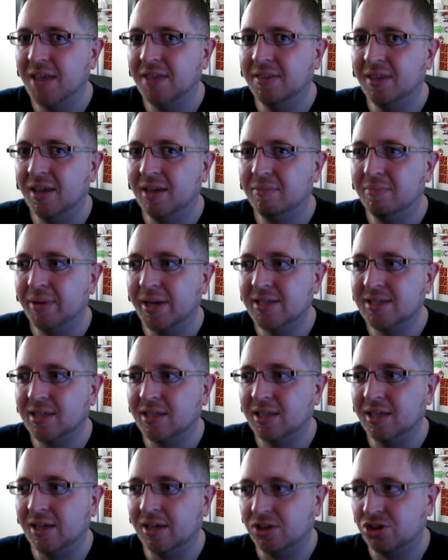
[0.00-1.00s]
and then
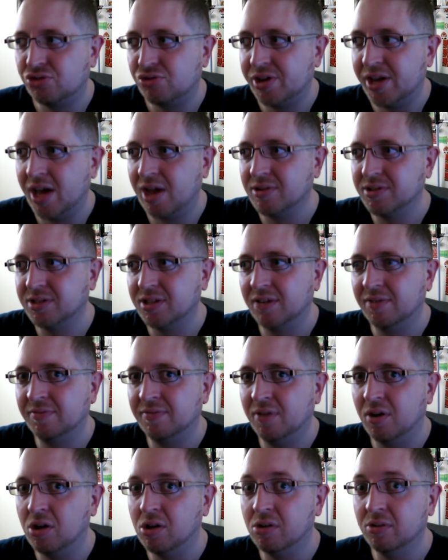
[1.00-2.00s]
basically Treehouse
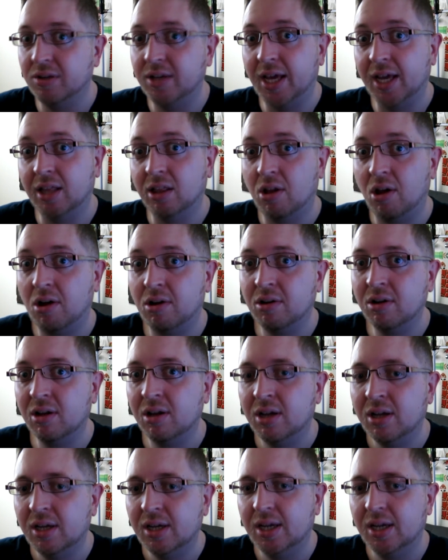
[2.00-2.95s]
stuff all day long.